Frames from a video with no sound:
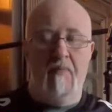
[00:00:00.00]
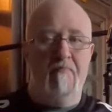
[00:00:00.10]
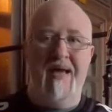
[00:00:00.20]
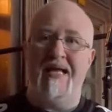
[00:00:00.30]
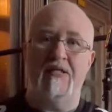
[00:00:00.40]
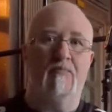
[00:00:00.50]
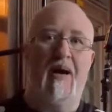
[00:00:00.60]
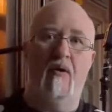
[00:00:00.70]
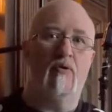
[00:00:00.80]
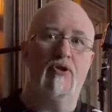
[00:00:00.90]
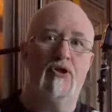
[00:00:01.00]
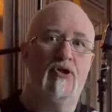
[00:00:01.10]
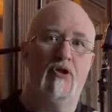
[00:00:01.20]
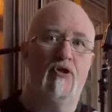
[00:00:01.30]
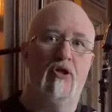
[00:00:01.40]
mains powered
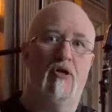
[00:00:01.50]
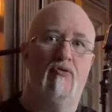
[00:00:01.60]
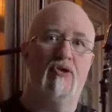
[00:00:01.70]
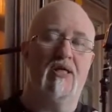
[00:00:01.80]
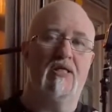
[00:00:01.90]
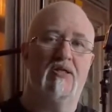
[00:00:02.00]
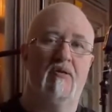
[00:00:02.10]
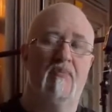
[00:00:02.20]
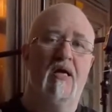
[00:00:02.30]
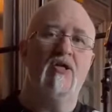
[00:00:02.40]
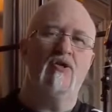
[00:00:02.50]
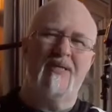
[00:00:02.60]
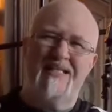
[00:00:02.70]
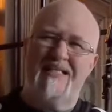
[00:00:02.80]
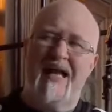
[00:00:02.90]
studio system. So
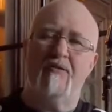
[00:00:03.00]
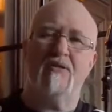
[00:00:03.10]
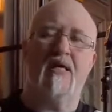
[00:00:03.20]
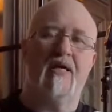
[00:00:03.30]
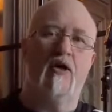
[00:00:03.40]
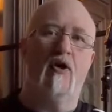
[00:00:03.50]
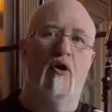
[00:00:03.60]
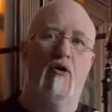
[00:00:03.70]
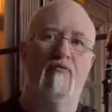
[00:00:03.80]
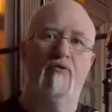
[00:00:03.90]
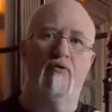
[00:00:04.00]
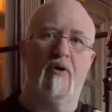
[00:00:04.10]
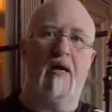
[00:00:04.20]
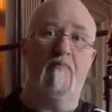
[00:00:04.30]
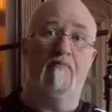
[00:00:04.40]
it sounds like an awful
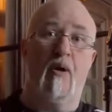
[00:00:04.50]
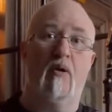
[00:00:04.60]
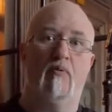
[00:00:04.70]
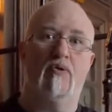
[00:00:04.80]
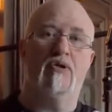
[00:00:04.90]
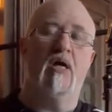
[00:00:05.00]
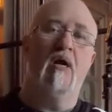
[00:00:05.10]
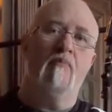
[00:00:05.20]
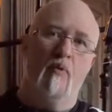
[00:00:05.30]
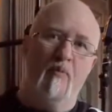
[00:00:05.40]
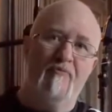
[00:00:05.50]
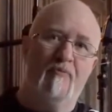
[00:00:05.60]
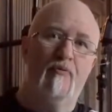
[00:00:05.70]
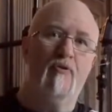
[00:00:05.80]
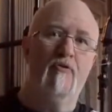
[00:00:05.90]
great boast, but we've
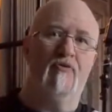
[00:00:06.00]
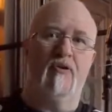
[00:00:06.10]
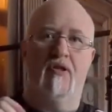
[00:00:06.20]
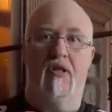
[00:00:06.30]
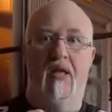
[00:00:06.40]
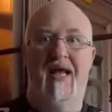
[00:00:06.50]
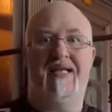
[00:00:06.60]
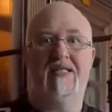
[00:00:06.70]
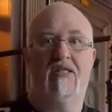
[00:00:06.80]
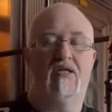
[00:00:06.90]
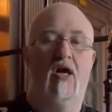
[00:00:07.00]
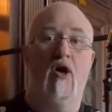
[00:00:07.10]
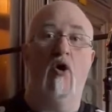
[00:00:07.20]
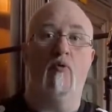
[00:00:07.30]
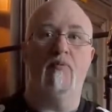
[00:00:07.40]
proven that the lights are
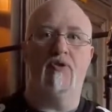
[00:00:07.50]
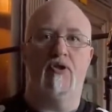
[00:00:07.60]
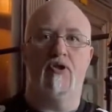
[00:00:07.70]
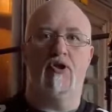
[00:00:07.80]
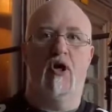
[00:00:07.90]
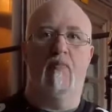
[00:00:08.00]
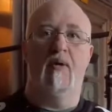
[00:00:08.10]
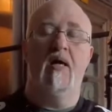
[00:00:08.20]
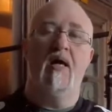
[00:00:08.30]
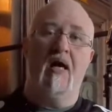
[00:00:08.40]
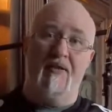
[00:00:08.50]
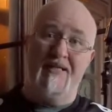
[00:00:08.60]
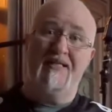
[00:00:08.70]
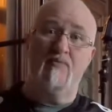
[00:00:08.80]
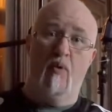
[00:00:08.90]
up to the job, and
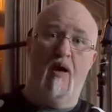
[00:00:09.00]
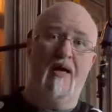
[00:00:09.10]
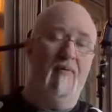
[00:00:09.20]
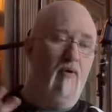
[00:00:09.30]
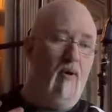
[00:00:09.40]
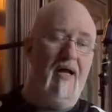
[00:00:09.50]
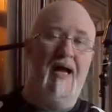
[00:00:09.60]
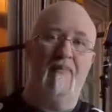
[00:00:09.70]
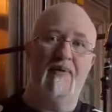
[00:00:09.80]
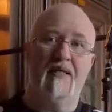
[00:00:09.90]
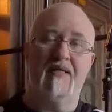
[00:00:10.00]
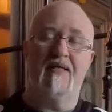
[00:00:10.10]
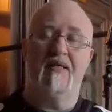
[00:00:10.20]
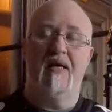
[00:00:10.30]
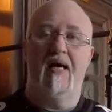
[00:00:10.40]
this is why I'm quite happily
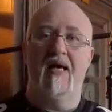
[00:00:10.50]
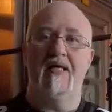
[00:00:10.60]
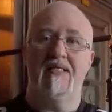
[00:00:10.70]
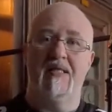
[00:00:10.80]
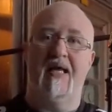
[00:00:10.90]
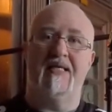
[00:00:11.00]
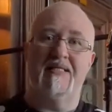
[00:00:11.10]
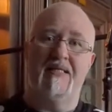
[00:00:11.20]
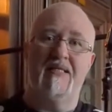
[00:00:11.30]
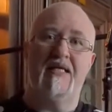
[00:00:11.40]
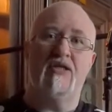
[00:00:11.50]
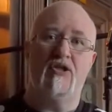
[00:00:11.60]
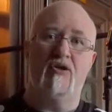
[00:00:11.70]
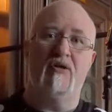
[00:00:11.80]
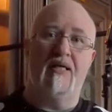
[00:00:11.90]
selecting these
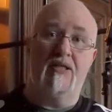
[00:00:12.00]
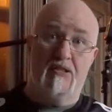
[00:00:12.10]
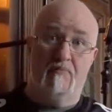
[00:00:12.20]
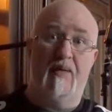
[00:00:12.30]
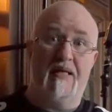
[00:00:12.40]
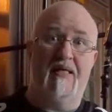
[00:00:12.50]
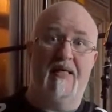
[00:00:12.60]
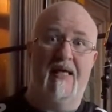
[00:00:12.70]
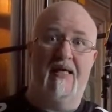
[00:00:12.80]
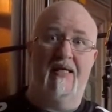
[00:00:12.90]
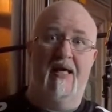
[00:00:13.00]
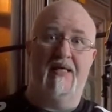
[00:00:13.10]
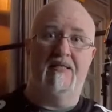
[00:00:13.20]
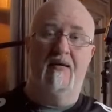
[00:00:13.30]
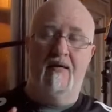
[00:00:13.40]
units to be the key
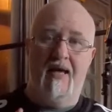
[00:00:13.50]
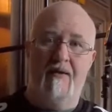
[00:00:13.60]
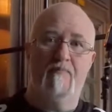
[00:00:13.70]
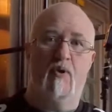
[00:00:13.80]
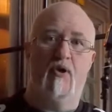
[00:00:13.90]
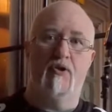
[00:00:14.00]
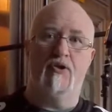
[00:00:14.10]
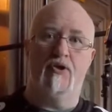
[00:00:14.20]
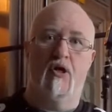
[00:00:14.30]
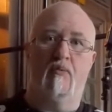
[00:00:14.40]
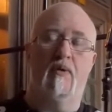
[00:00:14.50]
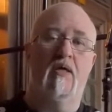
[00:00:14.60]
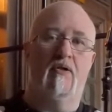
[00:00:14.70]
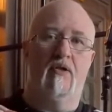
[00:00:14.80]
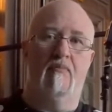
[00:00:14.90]
light. Important job
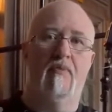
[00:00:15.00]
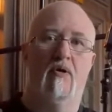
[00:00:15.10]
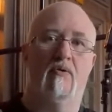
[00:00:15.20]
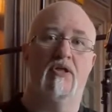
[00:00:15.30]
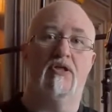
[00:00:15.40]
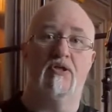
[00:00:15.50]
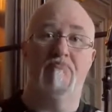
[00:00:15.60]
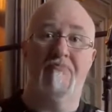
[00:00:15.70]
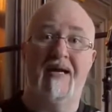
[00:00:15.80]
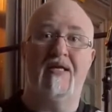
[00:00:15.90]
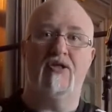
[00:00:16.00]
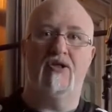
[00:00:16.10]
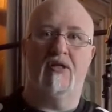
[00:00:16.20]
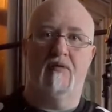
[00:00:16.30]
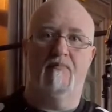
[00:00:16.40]
that the Modus has managed
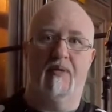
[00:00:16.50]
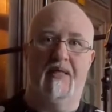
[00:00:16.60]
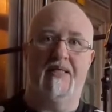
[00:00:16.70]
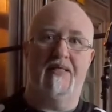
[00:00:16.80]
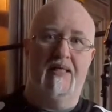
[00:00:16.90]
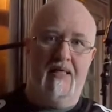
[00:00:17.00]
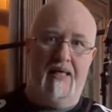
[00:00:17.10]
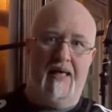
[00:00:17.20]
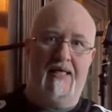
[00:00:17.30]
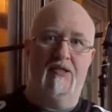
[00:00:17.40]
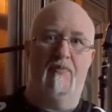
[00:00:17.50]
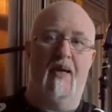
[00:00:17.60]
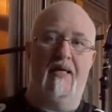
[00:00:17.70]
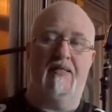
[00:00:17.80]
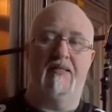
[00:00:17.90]
to complete in
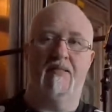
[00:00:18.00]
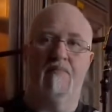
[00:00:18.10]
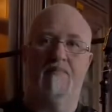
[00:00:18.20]
spades.